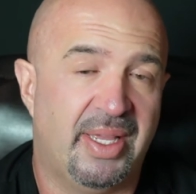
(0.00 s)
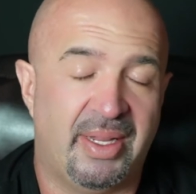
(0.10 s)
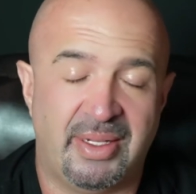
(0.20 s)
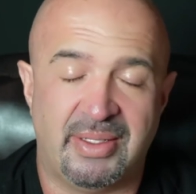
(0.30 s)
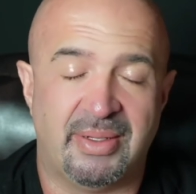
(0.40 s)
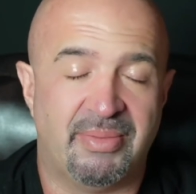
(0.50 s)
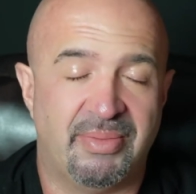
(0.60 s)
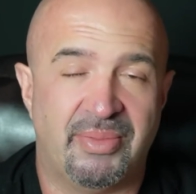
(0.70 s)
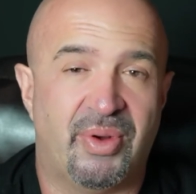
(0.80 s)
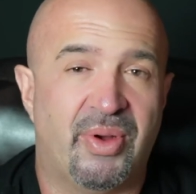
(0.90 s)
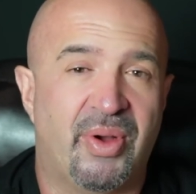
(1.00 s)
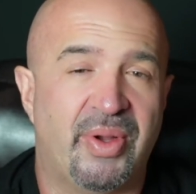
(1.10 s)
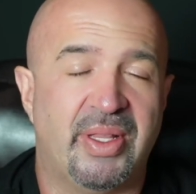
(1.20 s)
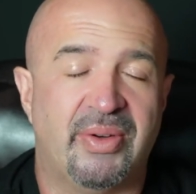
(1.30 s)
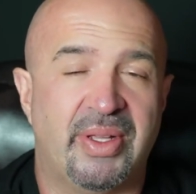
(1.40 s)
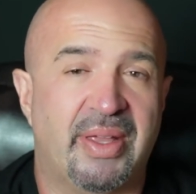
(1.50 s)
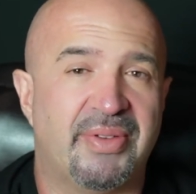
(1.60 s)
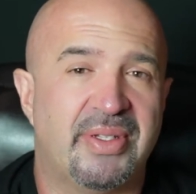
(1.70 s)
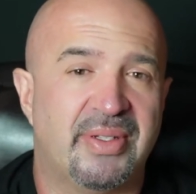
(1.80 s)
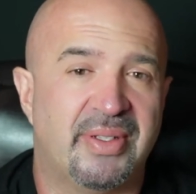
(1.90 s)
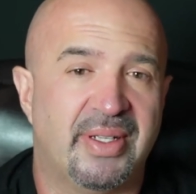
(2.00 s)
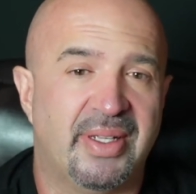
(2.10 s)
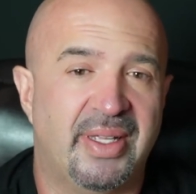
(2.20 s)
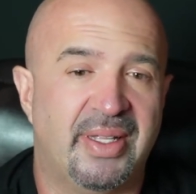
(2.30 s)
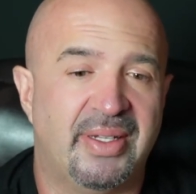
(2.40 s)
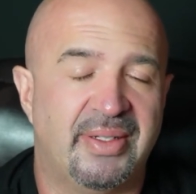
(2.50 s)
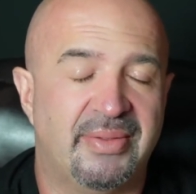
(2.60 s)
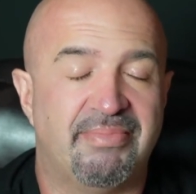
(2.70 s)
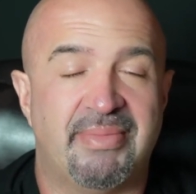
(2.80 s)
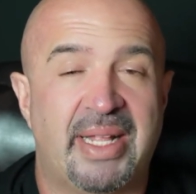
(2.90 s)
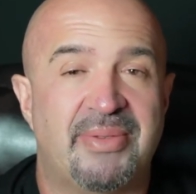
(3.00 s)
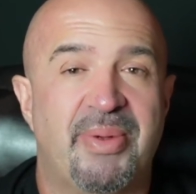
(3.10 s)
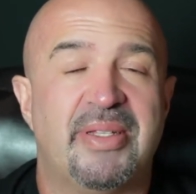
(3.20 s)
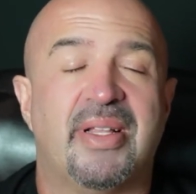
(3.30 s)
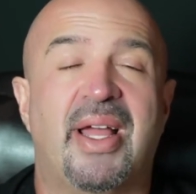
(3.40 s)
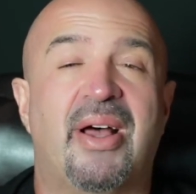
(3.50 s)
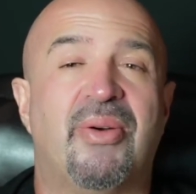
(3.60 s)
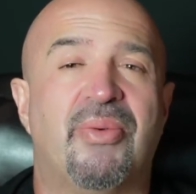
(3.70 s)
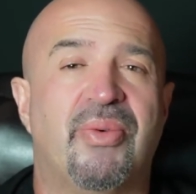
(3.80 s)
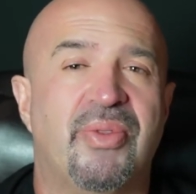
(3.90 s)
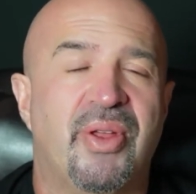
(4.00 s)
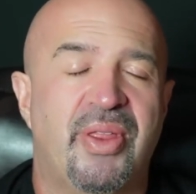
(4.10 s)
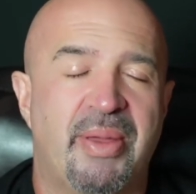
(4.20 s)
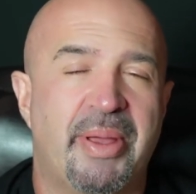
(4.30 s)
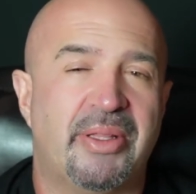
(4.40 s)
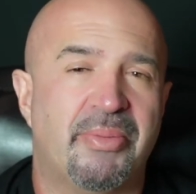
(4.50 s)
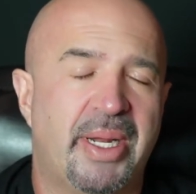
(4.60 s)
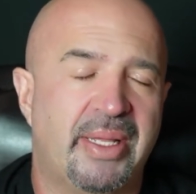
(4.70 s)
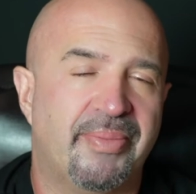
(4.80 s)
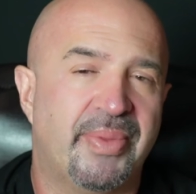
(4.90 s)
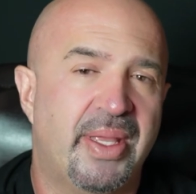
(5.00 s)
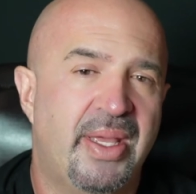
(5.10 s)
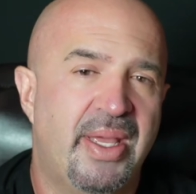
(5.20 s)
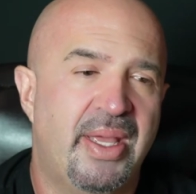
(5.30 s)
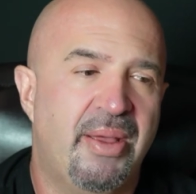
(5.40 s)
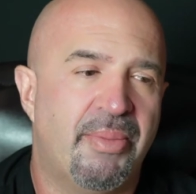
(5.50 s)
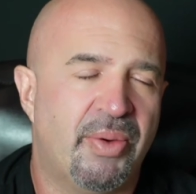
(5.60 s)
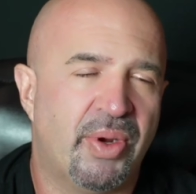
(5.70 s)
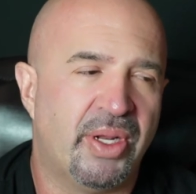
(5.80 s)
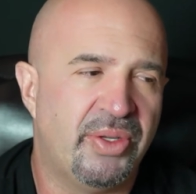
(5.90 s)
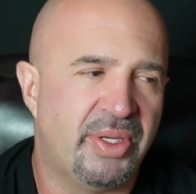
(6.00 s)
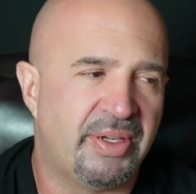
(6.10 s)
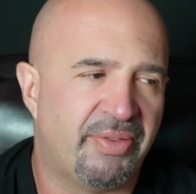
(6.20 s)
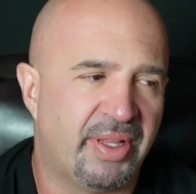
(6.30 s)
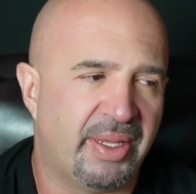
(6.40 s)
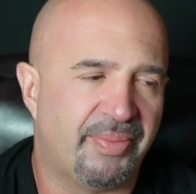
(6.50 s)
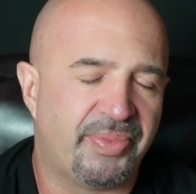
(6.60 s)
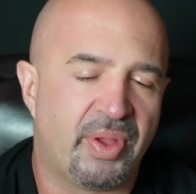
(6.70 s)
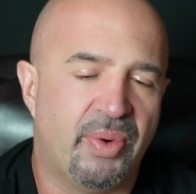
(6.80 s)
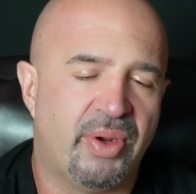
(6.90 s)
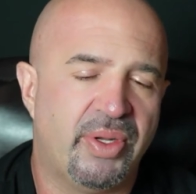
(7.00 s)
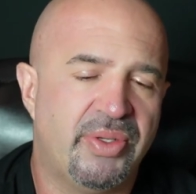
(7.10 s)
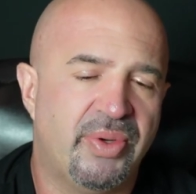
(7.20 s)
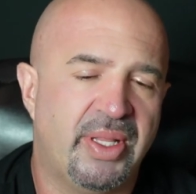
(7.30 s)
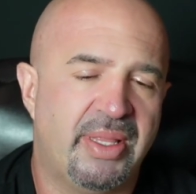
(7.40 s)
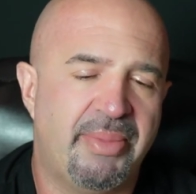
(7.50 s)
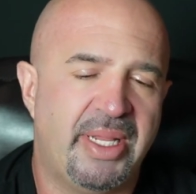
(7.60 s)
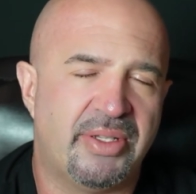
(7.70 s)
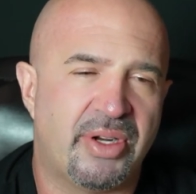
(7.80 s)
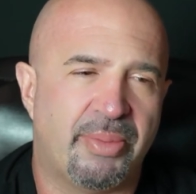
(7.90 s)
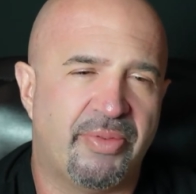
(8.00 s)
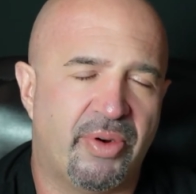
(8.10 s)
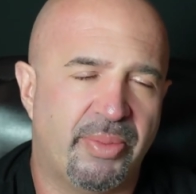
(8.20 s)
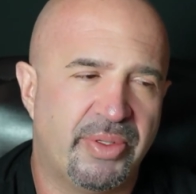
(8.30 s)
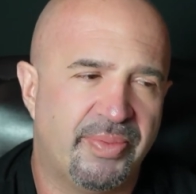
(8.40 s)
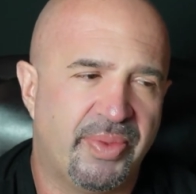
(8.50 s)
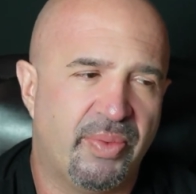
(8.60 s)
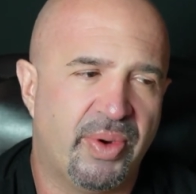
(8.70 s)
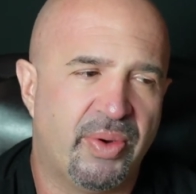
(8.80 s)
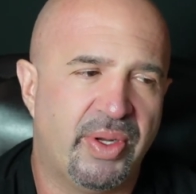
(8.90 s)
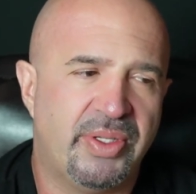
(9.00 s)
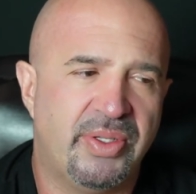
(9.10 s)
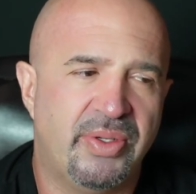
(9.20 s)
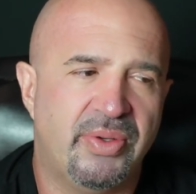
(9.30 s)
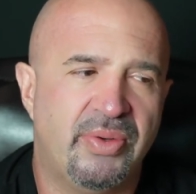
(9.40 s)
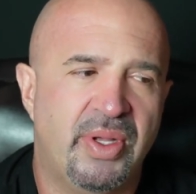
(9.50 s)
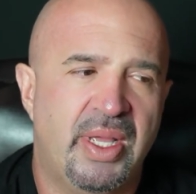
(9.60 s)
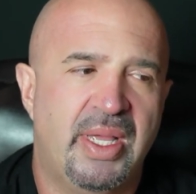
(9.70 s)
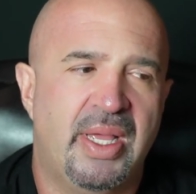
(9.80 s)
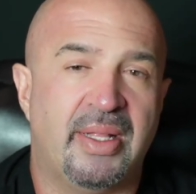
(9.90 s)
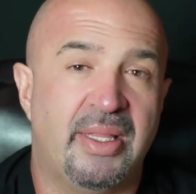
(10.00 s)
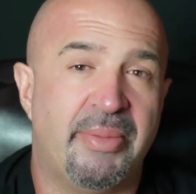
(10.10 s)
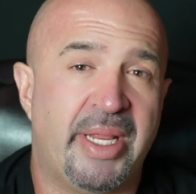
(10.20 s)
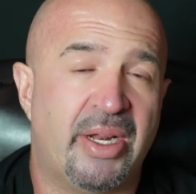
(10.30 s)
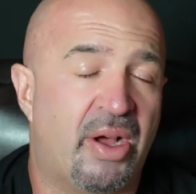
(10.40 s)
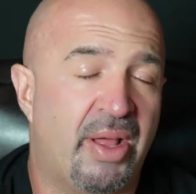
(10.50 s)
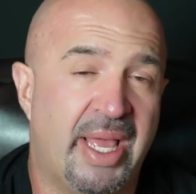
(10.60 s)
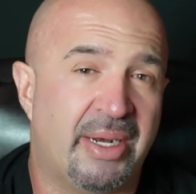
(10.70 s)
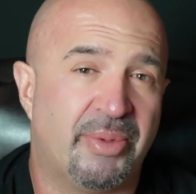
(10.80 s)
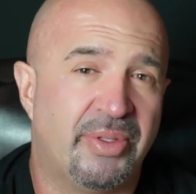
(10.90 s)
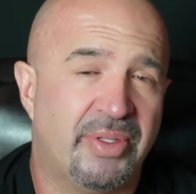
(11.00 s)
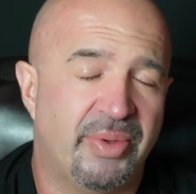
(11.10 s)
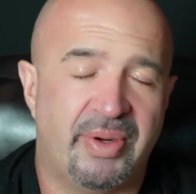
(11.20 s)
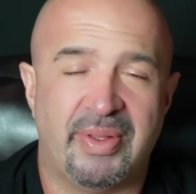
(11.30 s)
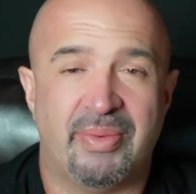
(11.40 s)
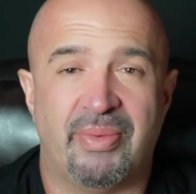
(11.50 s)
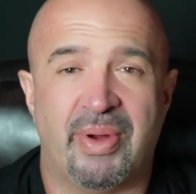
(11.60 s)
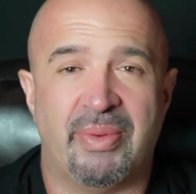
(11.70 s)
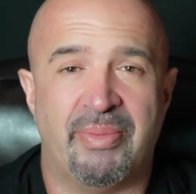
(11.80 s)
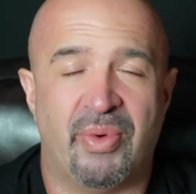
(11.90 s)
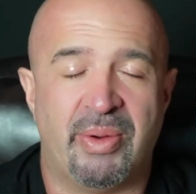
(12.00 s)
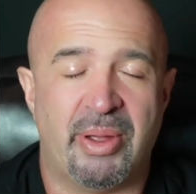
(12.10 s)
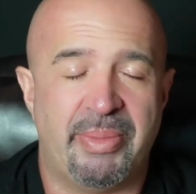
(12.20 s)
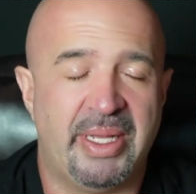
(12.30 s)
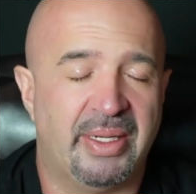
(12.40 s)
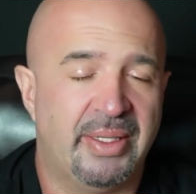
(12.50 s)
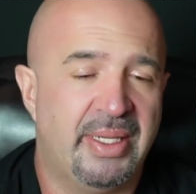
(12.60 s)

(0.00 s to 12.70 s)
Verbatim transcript: and some hokey little gifts. And that's basically how they make their money. But we're going to do it differently. We're going to eliminate star performers. We're going to eliminate all animals. So we don't have to worry about PETA.